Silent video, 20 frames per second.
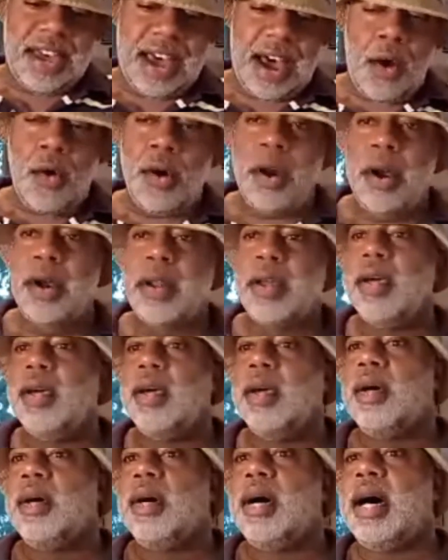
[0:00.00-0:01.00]
Howard,
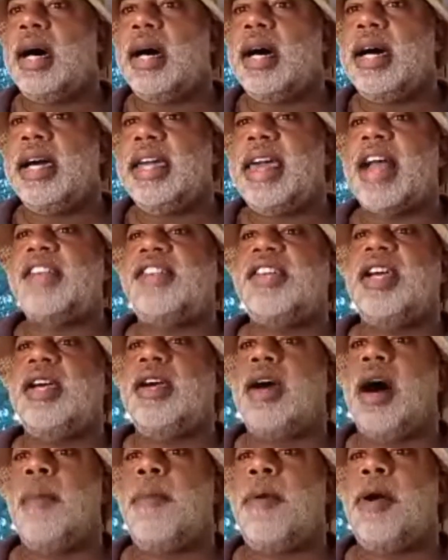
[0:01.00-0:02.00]

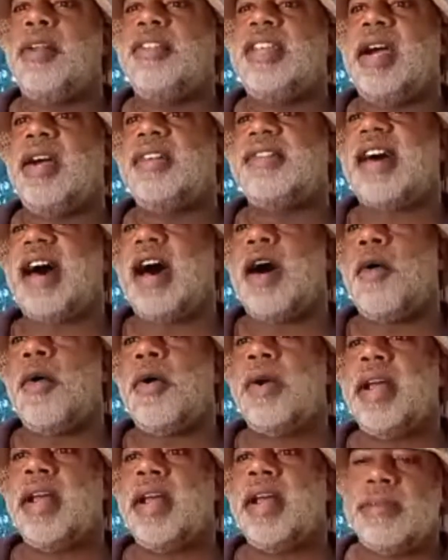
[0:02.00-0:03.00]
catching up on Terrence
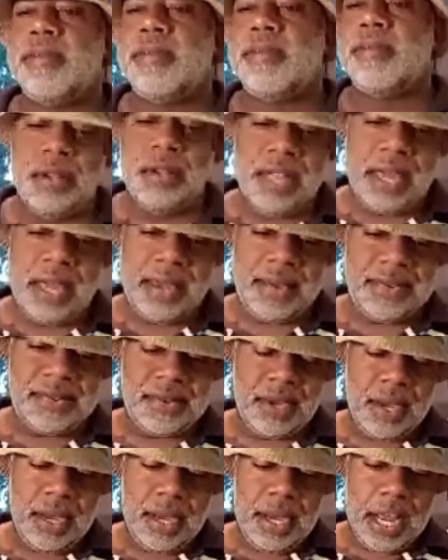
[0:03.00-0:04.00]
Howard and some other
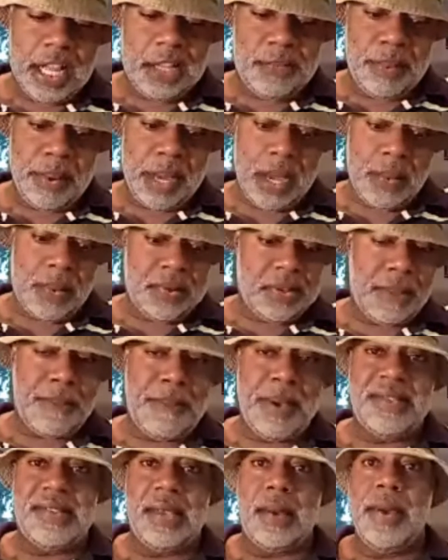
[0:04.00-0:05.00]
things. It was a
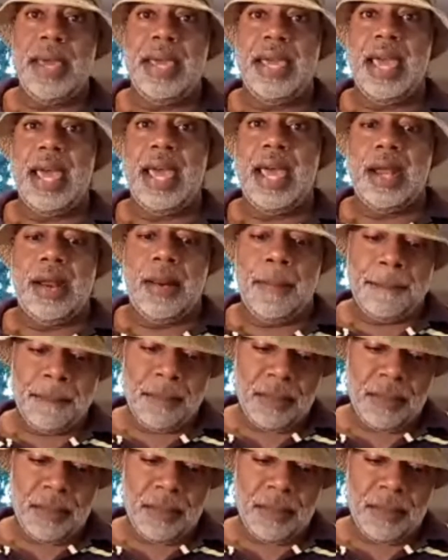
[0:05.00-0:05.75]
busy weekend.